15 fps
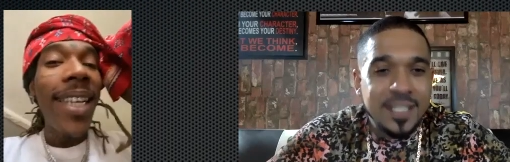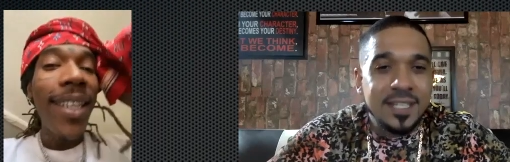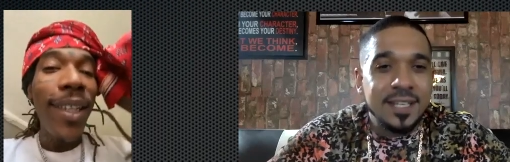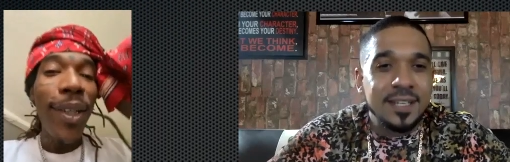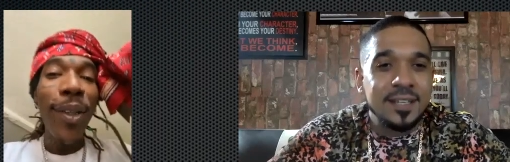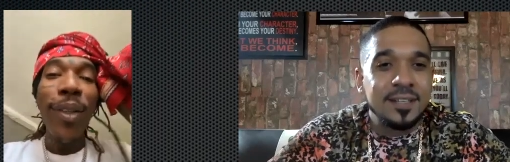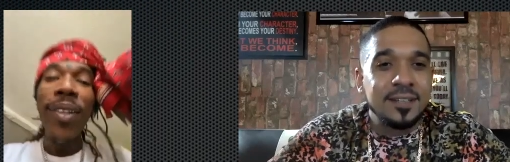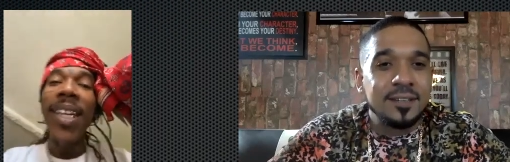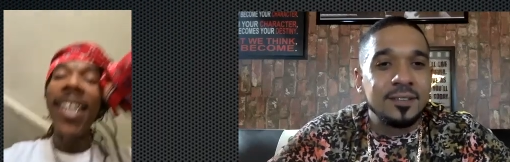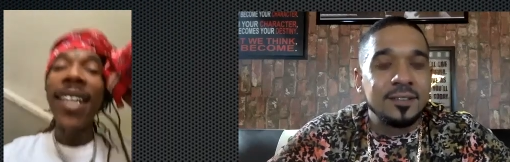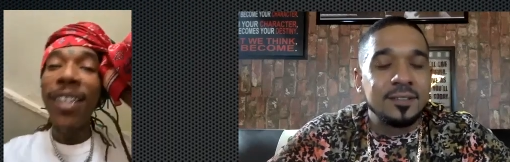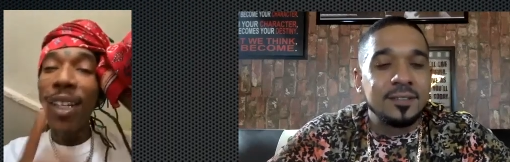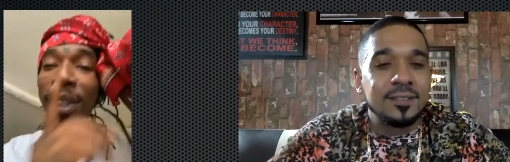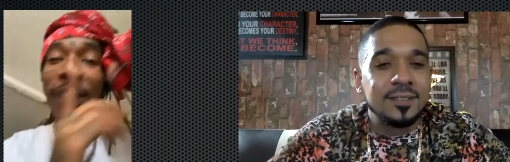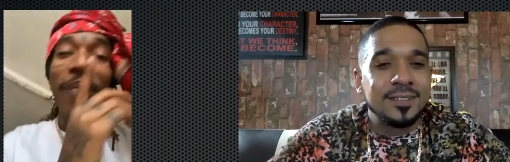Speaker 1: Tune in,
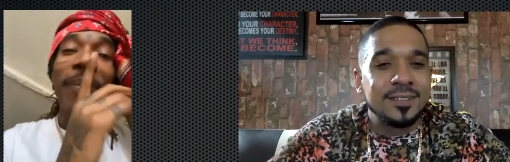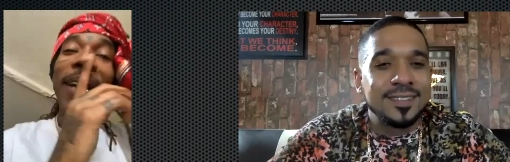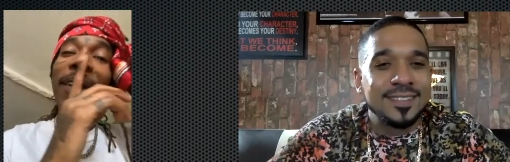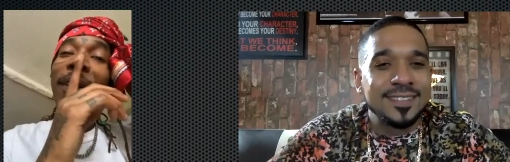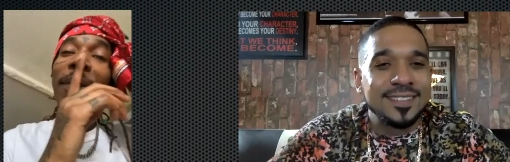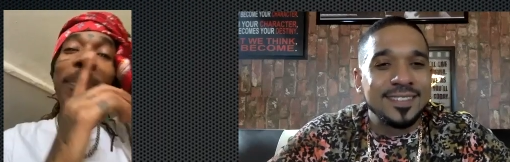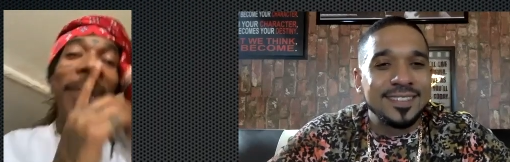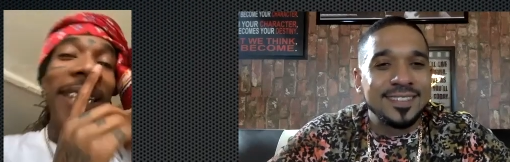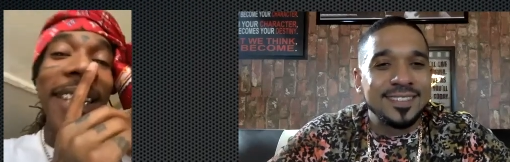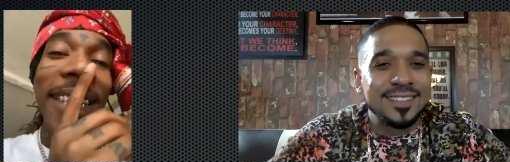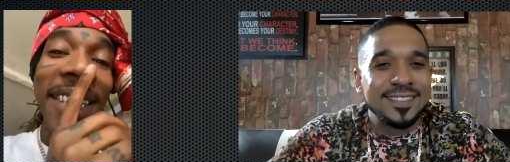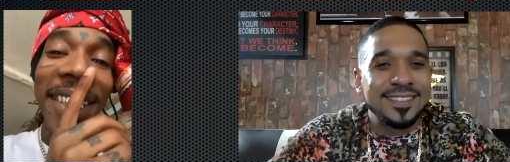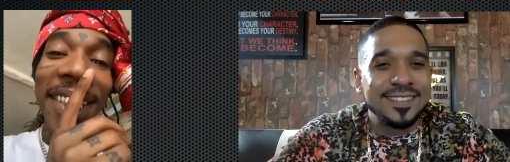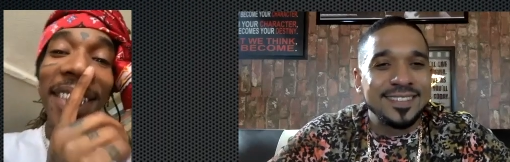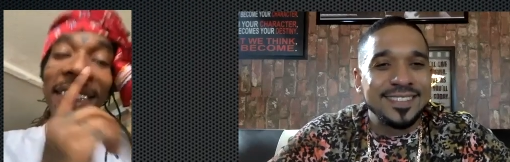close your mouth, open your
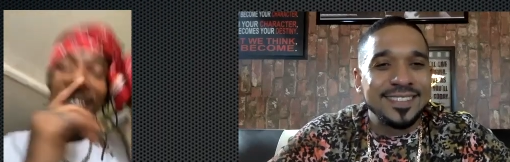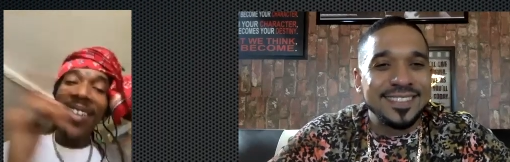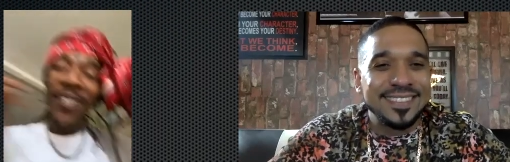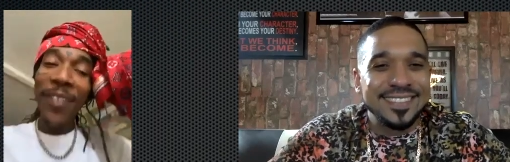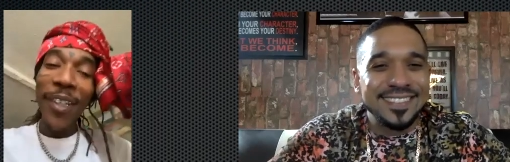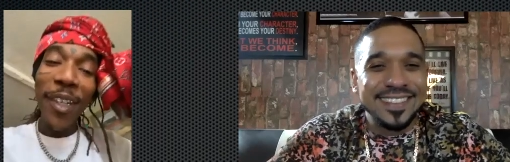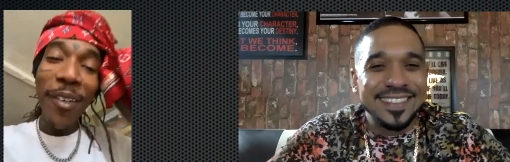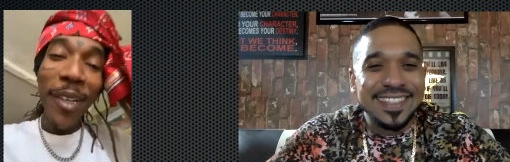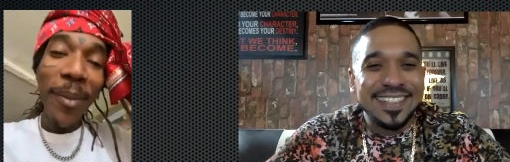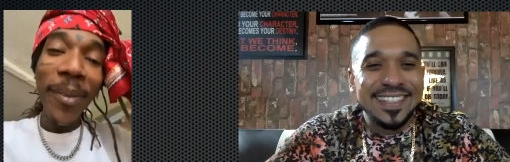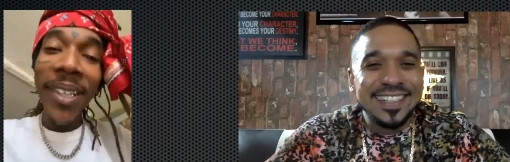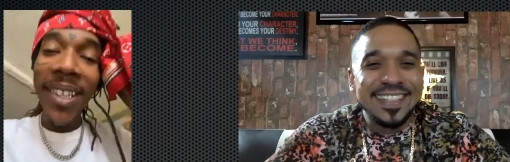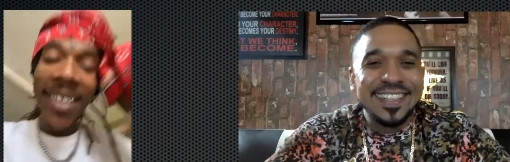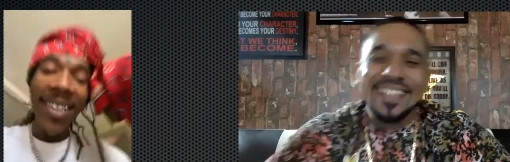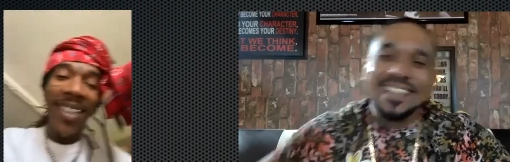ears up. Fuck with me.
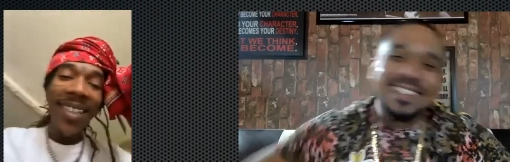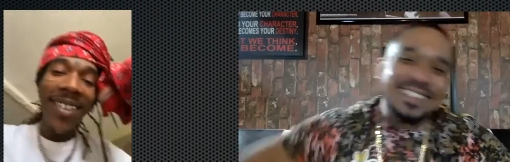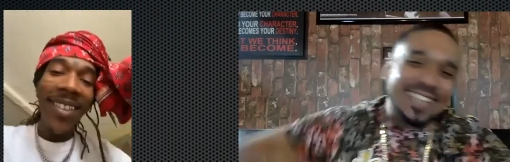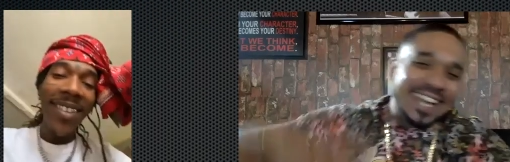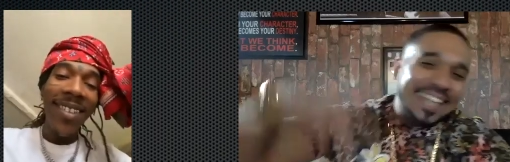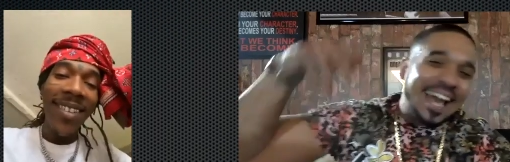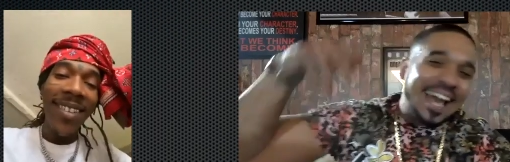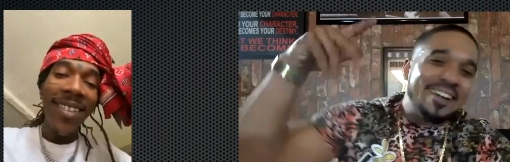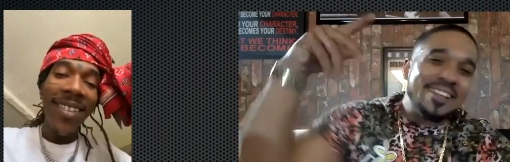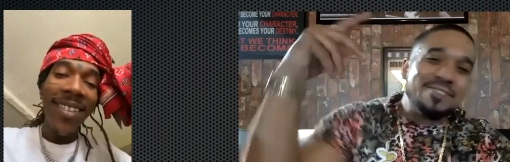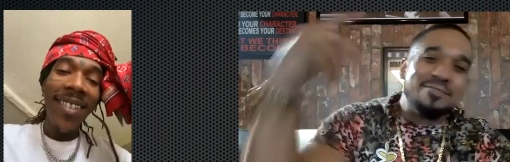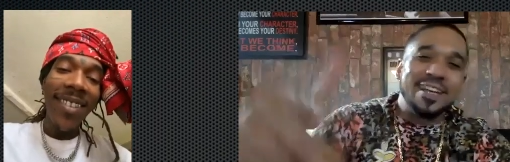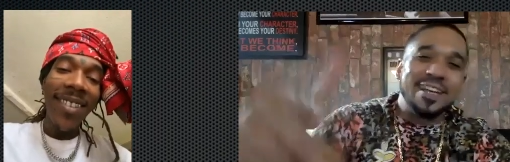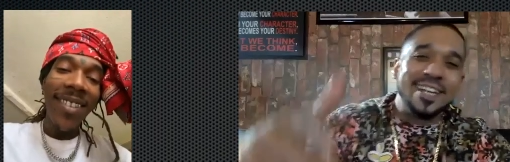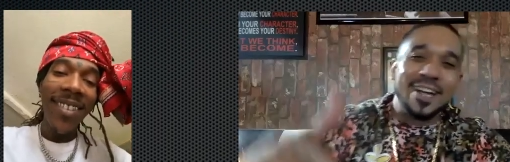
Speaker 2: Check out his
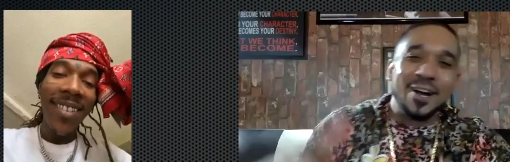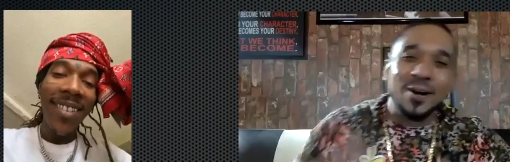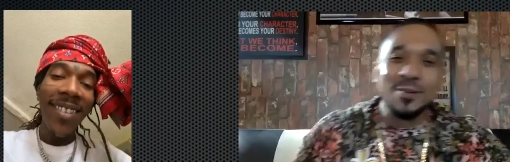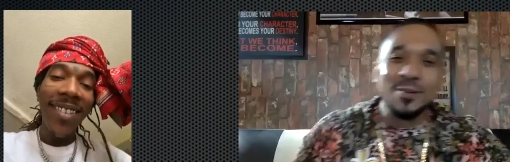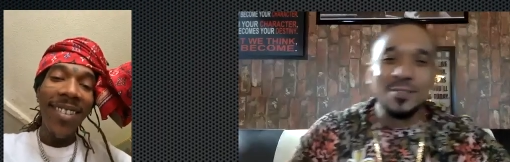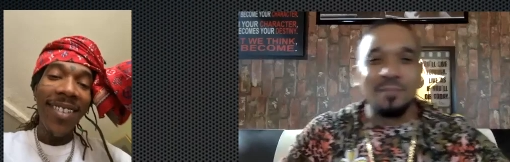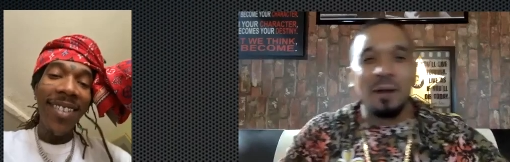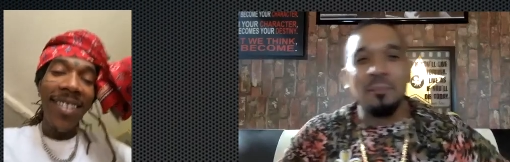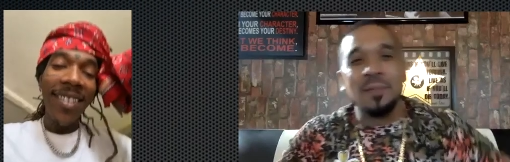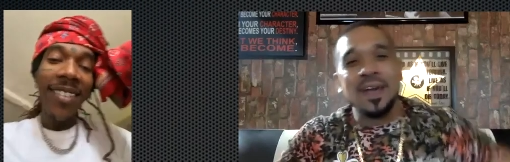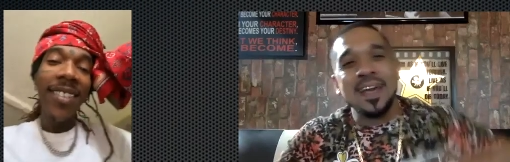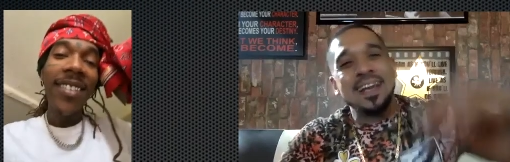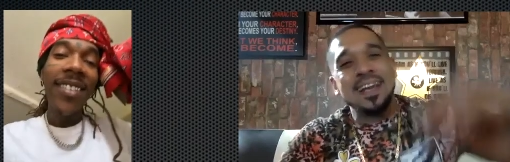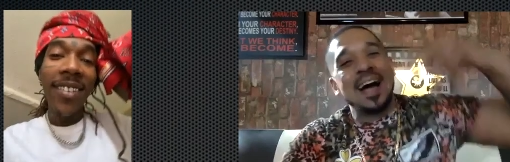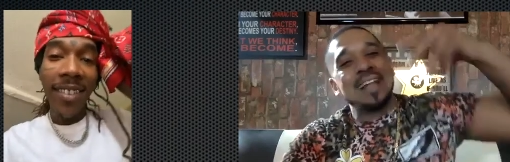videos. My
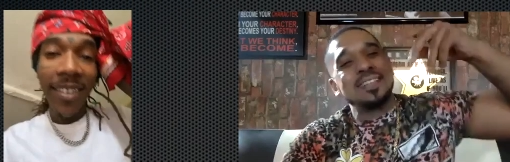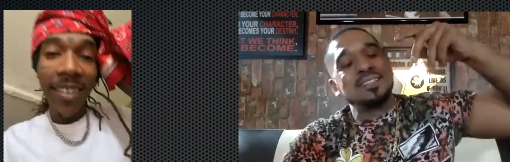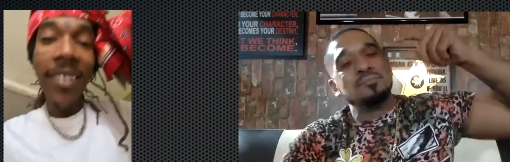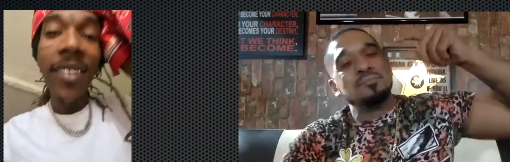man got some